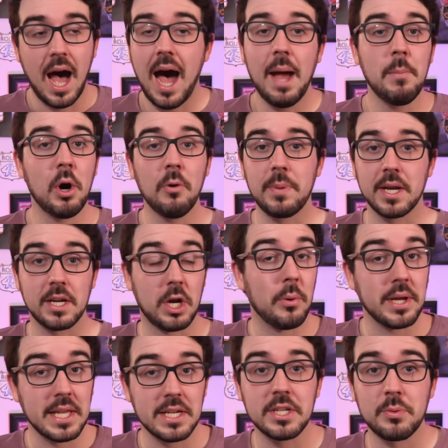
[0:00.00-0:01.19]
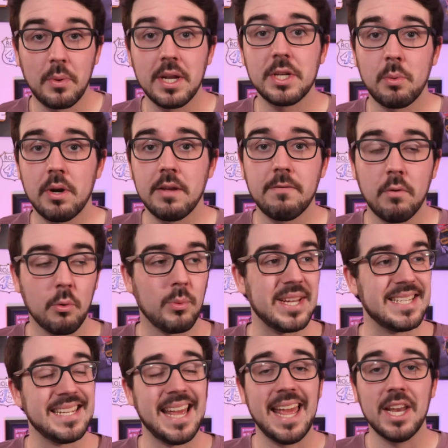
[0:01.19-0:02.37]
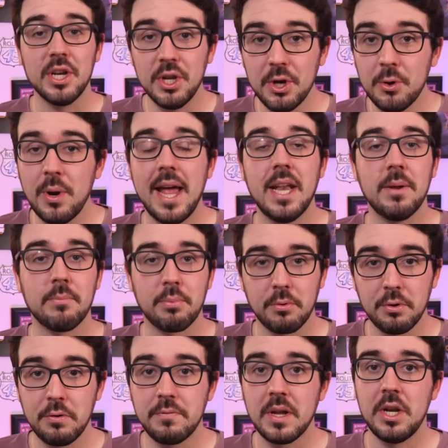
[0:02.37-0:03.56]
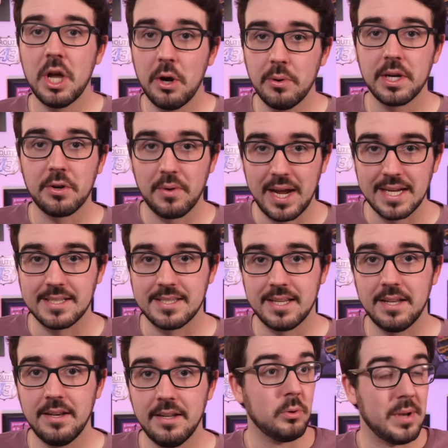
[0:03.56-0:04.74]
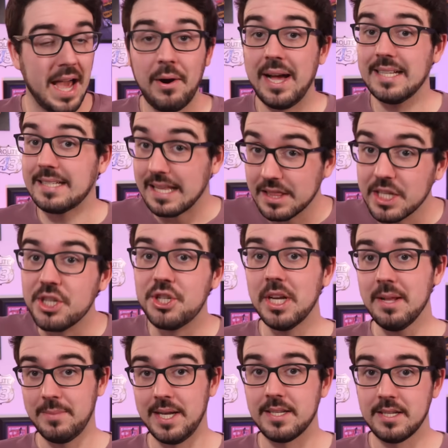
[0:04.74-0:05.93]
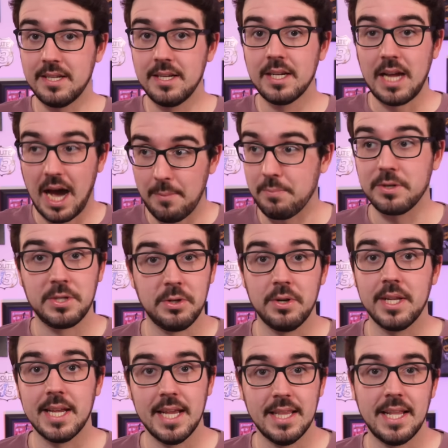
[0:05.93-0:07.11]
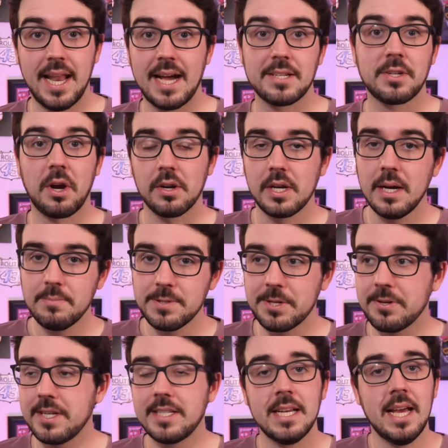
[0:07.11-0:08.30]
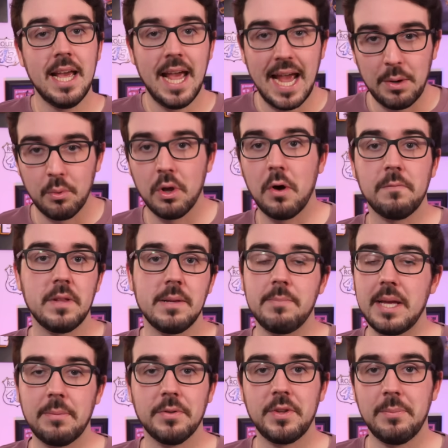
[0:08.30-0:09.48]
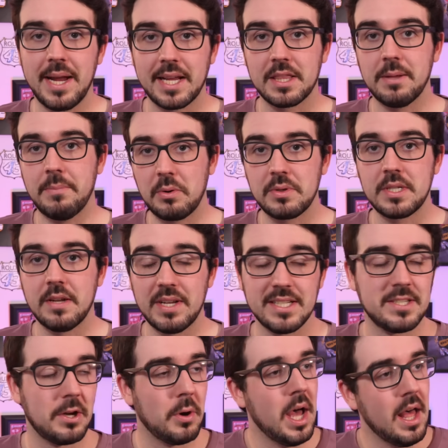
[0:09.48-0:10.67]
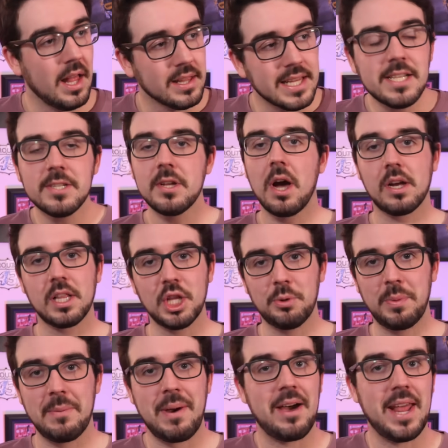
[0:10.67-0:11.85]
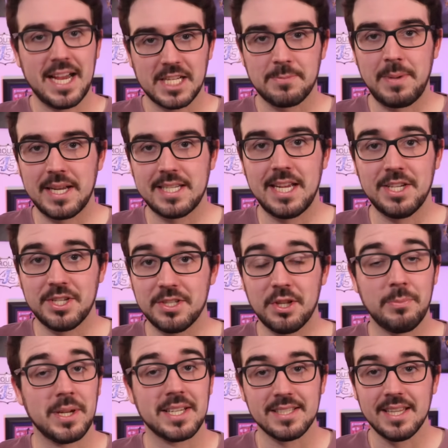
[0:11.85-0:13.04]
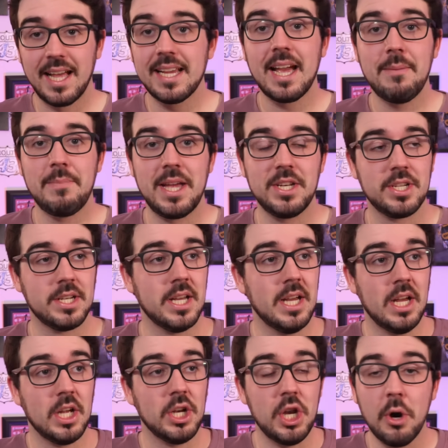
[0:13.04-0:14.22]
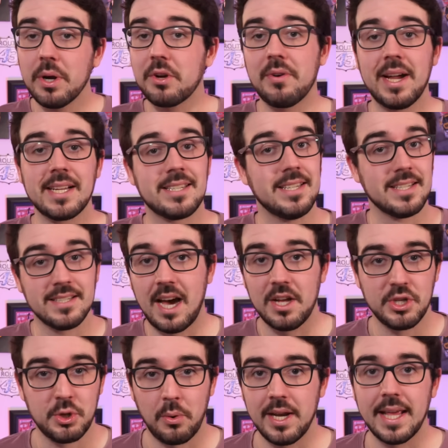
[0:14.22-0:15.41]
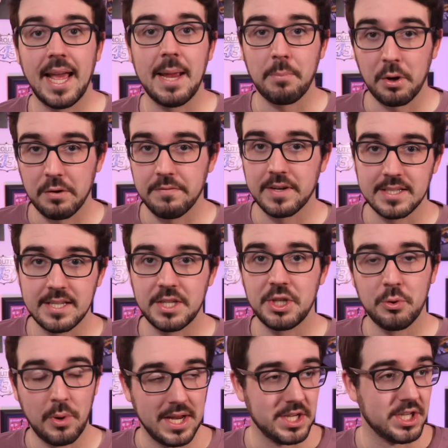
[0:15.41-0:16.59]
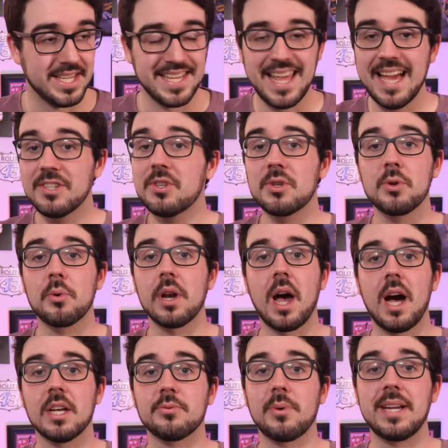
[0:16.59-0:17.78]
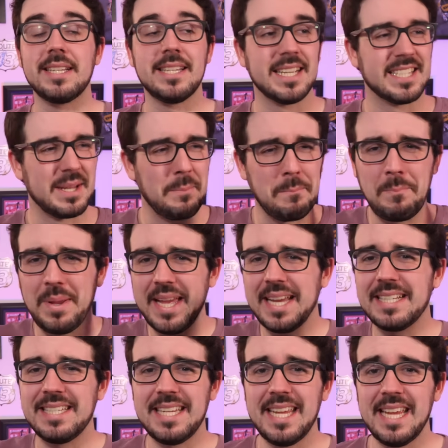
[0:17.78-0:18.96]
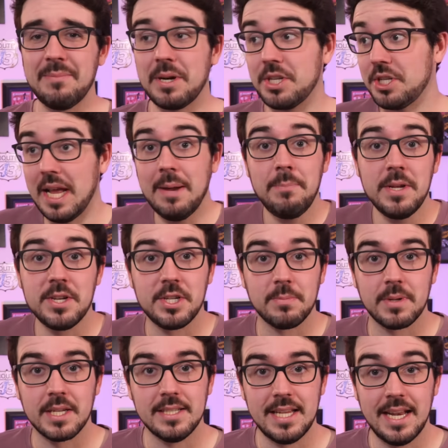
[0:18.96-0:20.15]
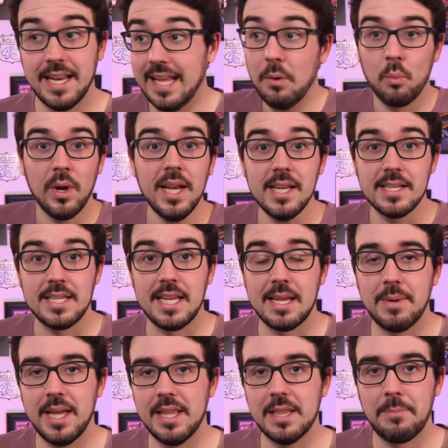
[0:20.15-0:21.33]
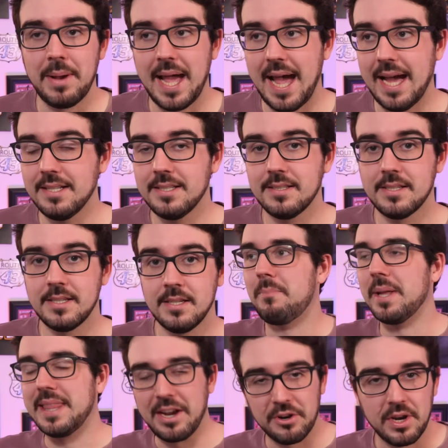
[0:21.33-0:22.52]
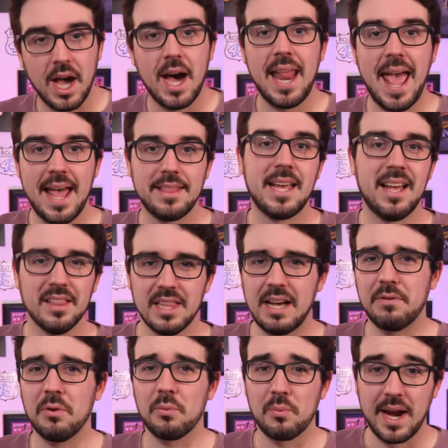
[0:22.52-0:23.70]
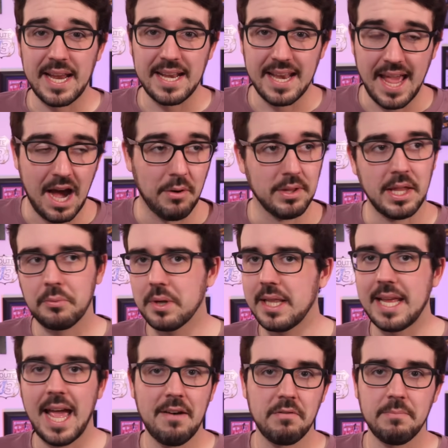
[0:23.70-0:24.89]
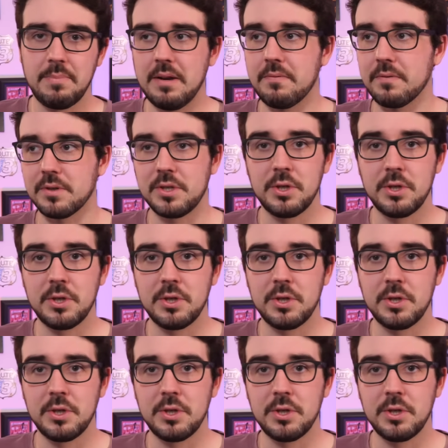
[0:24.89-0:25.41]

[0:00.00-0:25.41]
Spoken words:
I'm hoping going into 2024, we see a new and improved Noah Gregson, who now has a legitimate opportunity in the NASCAR Cup Series and will hopefully be able to make the most of it. So let's talk a little bit about expectations though, because like I mentioned, Noah Gregson is not joining a perfect situation. Yes, Stewart-Haas Racing is a big team, a championship contending and winning team in the past, but they're not at that level right now, and they really haven't been for